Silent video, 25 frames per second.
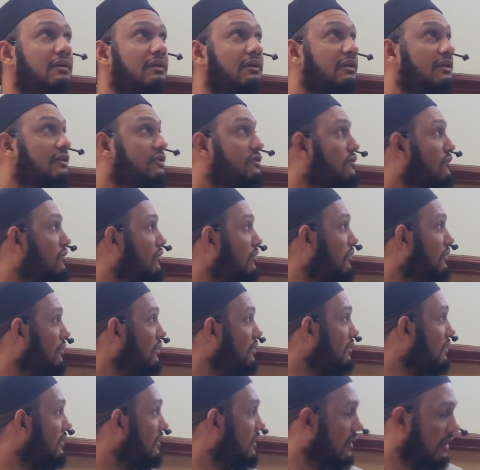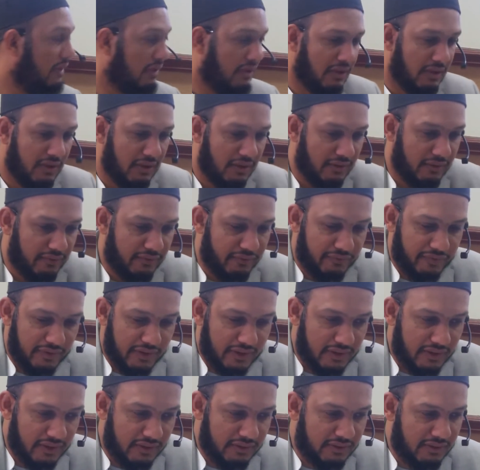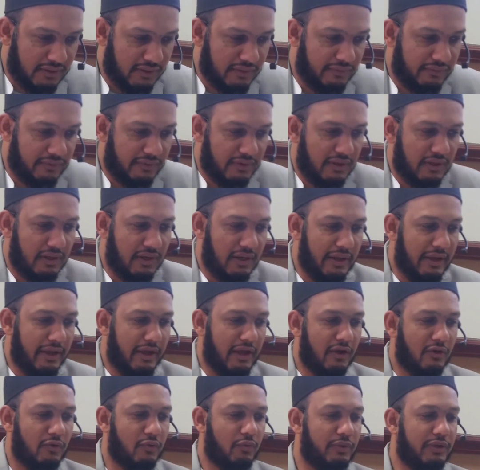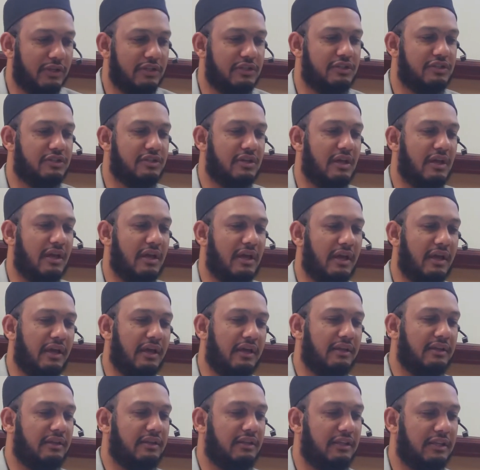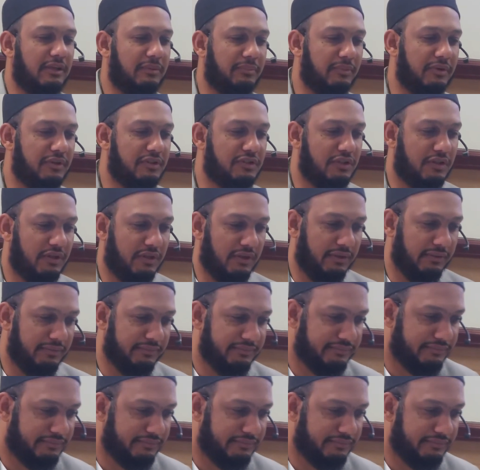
is called Figurative Language and Imagery.